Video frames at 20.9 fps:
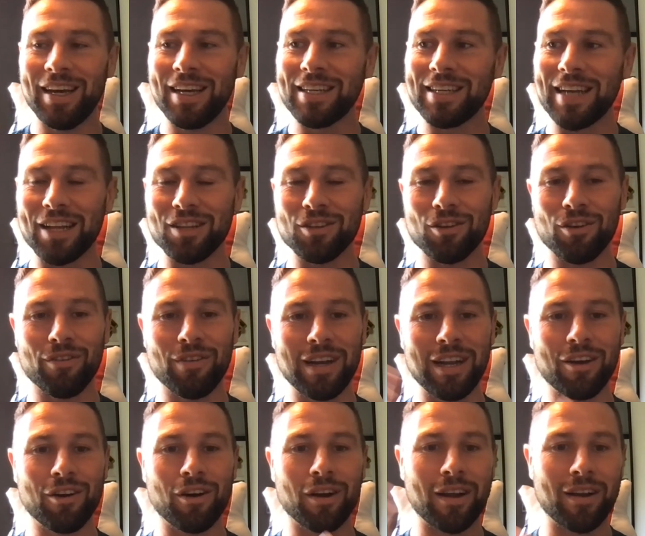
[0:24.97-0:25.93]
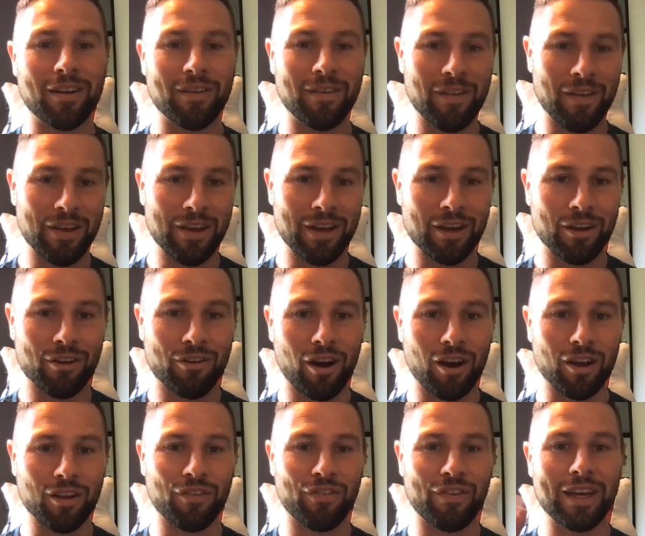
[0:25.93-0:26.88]
tens are really good at
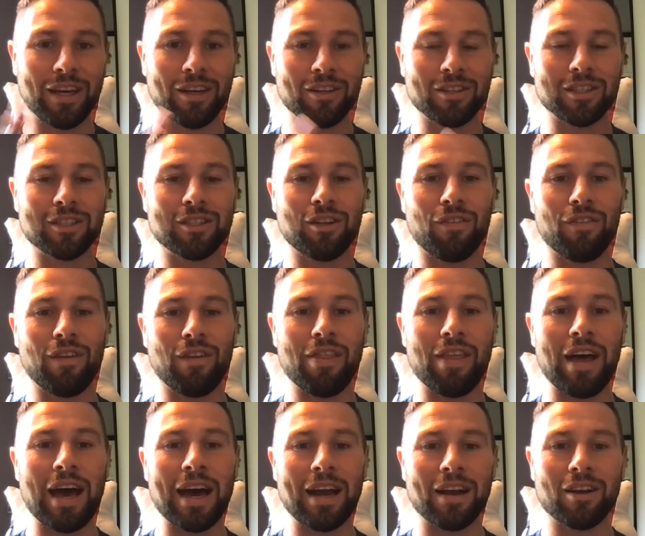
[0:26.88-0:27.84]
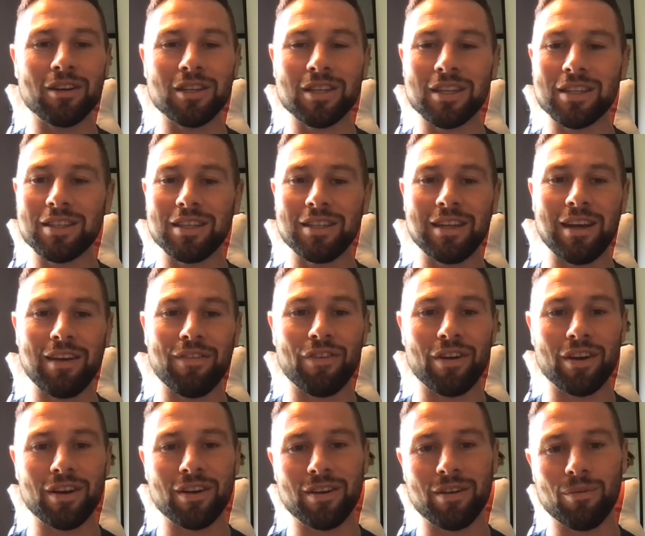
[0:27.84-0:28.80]
cross fields and stuff like that because it's a
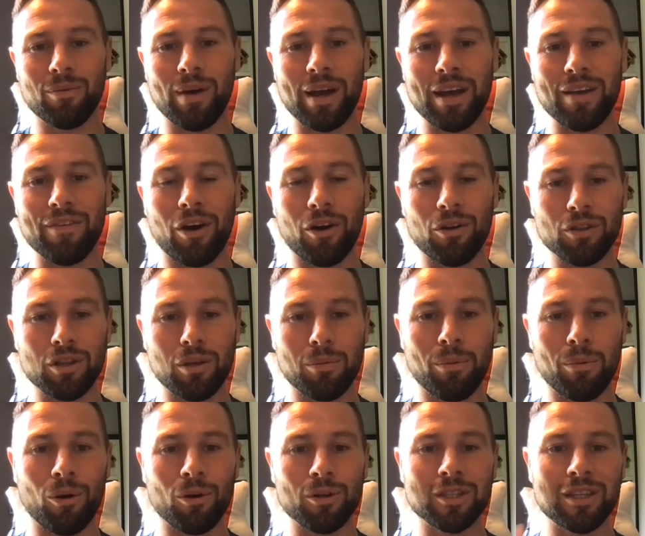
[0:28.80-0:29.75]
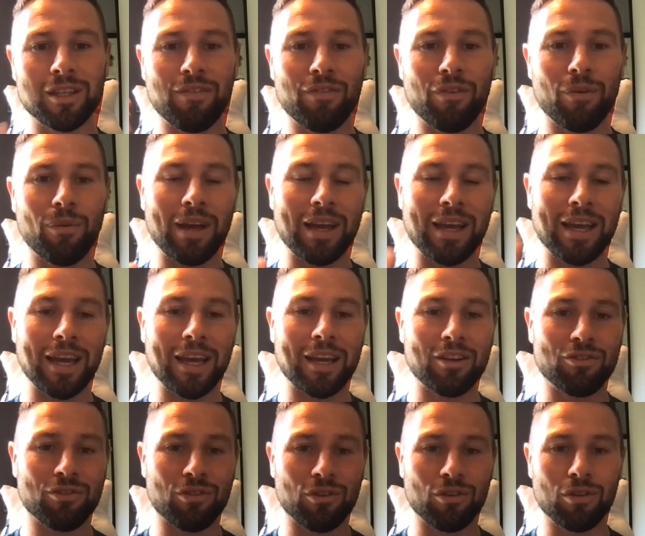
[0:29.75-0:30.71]
different way of holding the ball. It's a different way of
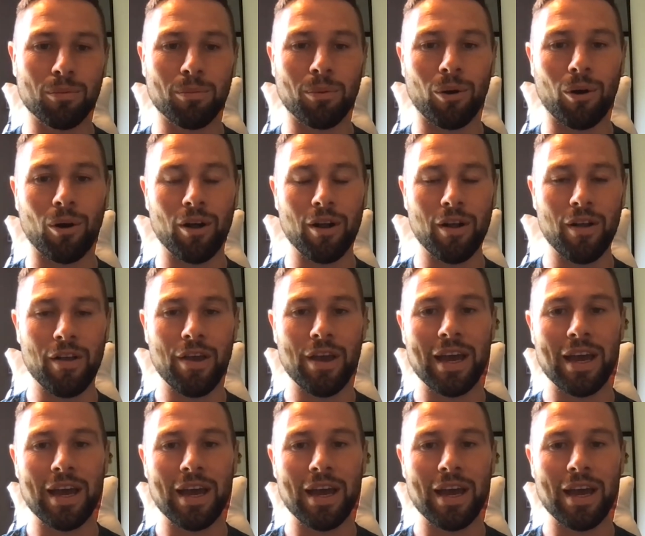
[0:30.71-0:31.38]
kicking through the ball.